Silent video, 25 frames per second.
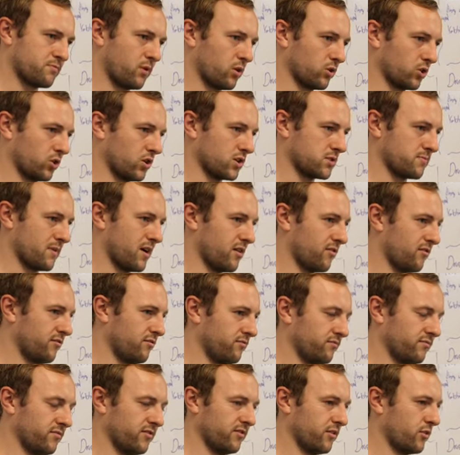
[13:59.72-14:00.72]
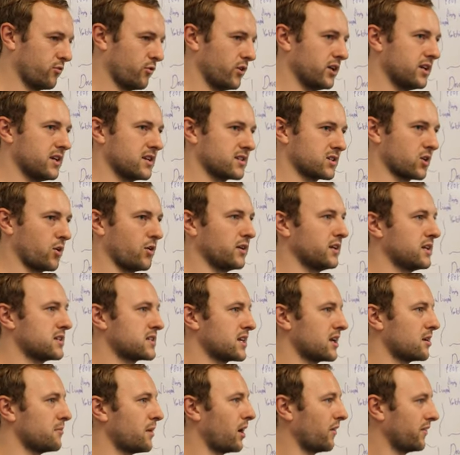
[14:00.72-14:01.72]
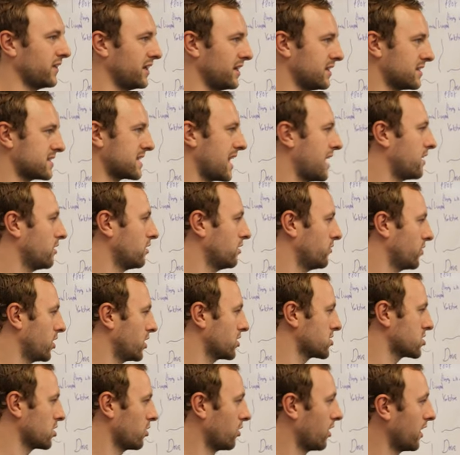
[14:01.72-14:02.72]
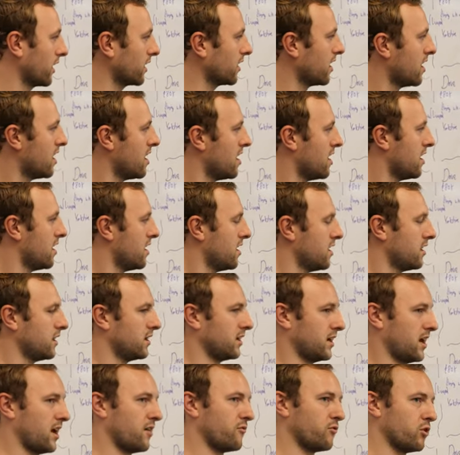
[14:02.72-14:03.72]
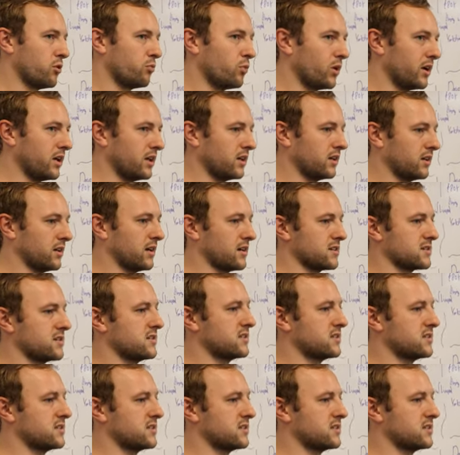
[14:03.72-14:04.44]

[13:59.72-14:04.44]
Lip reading: podcast about 3 years ago, and he said about the intent of it. So like every week he has